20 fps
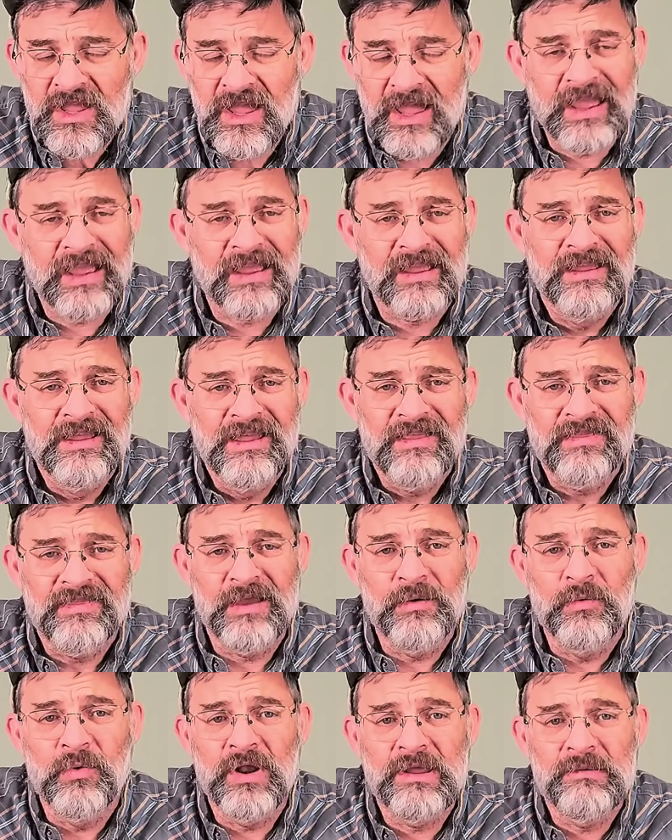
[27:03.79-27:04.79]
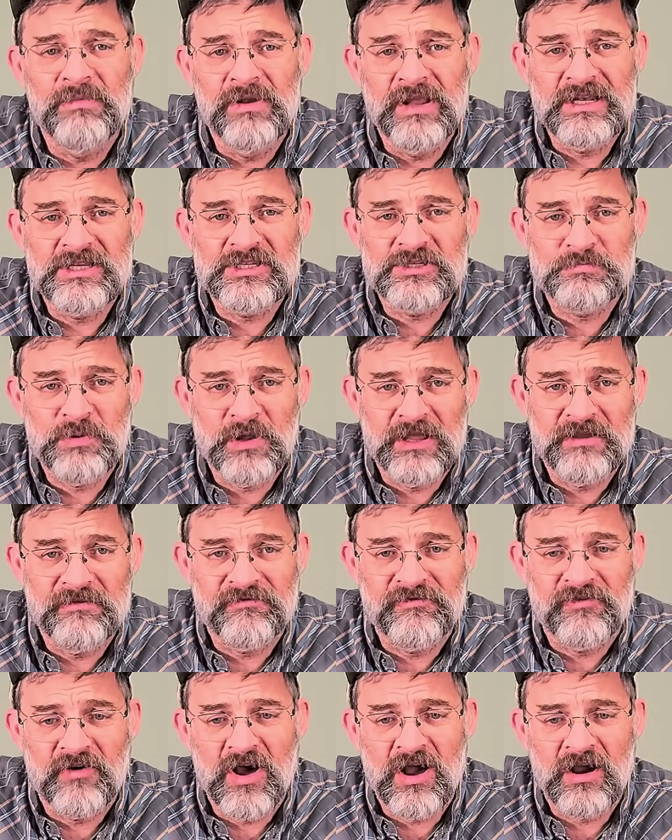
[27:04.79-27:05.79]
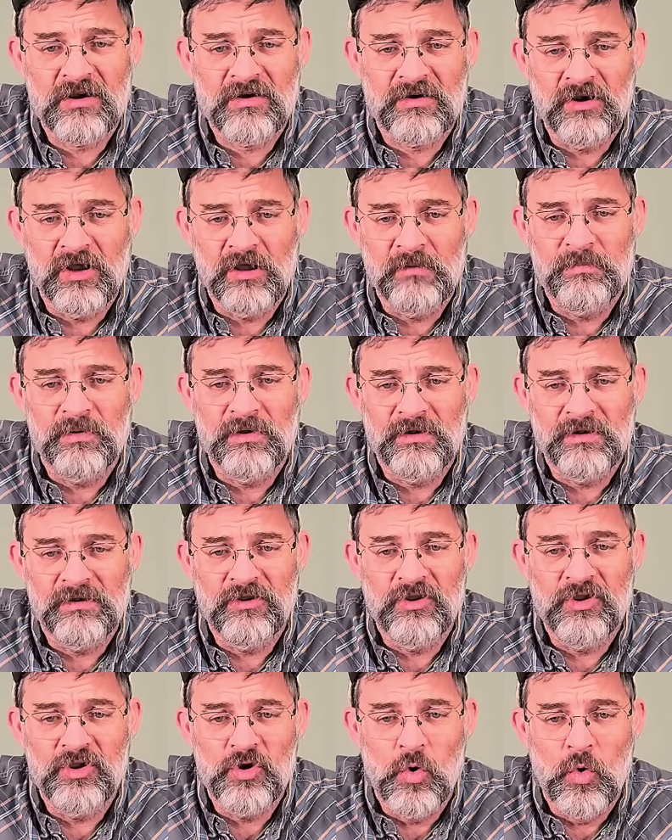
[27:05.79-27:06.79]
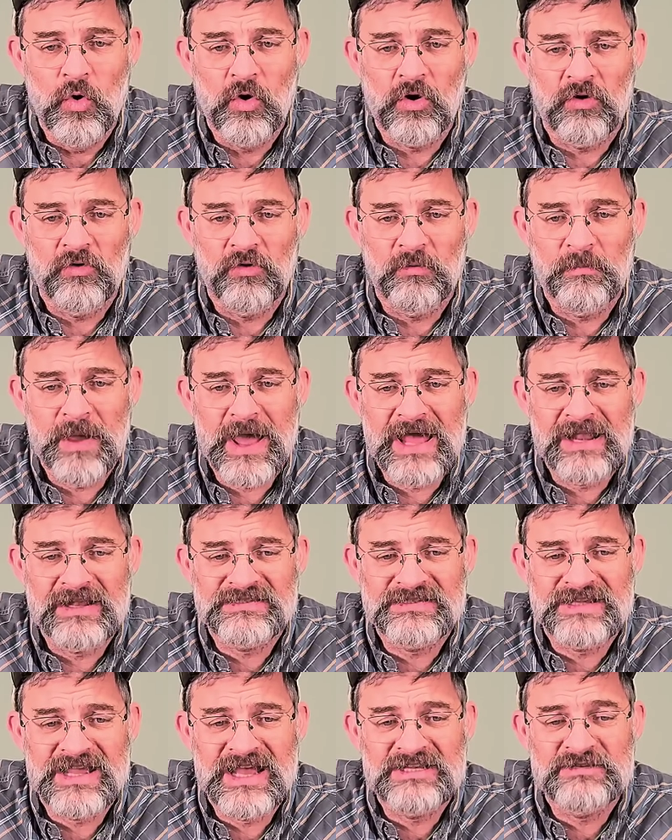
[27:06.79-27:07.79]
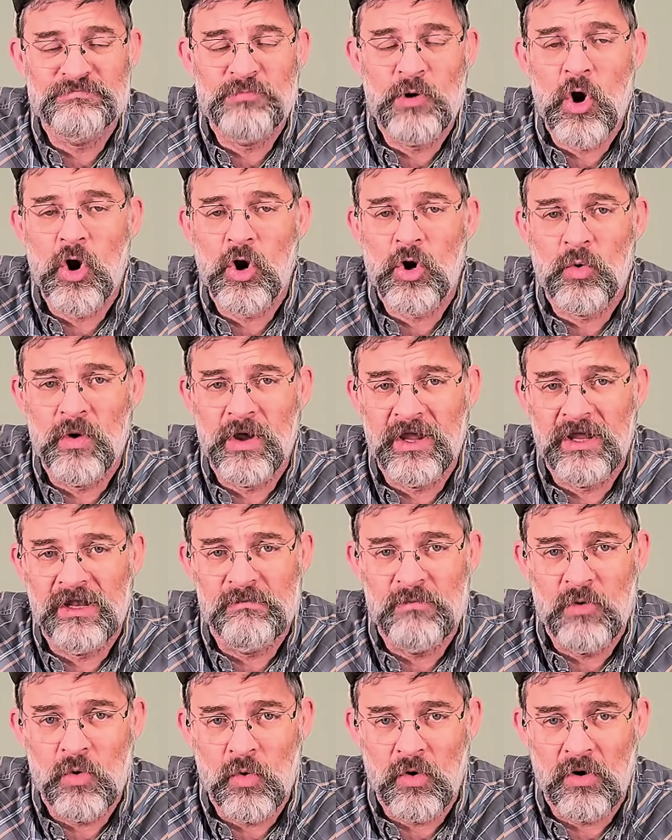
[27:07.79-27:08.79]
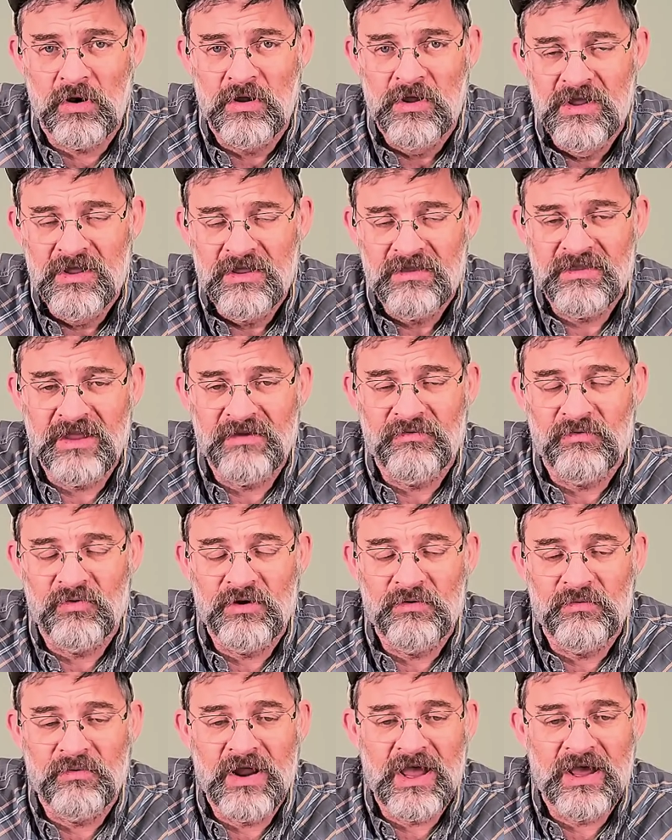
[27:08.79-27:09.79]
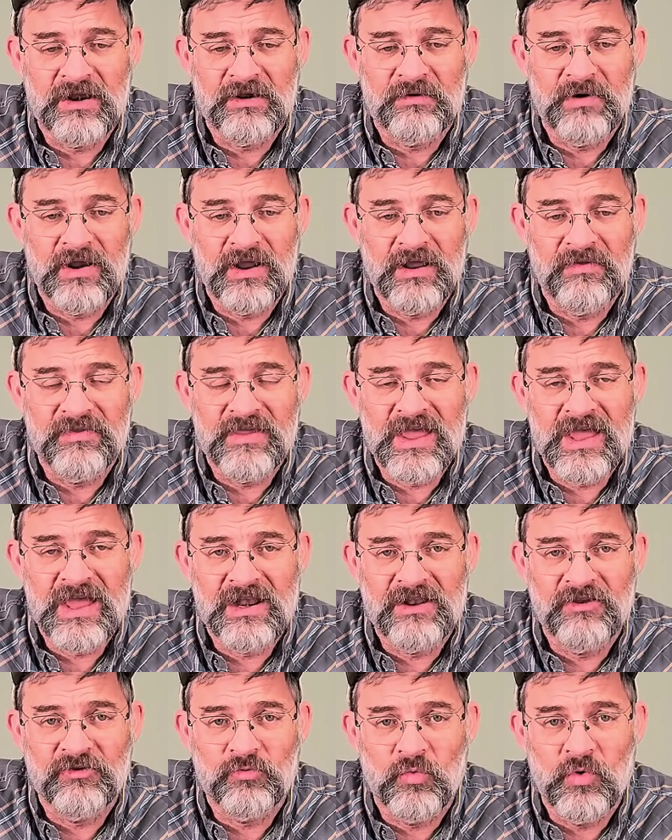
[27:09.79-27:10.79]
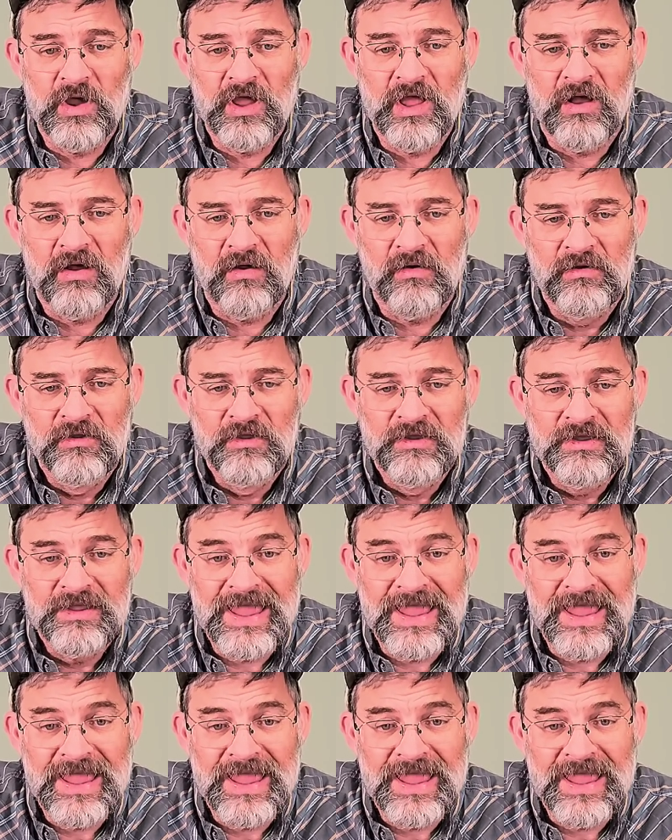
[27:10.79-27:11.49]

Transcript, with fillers: Heck, they won't even let us play Frogger up in New York on the Palisades Parkway anymore. They've rerouted around that as well.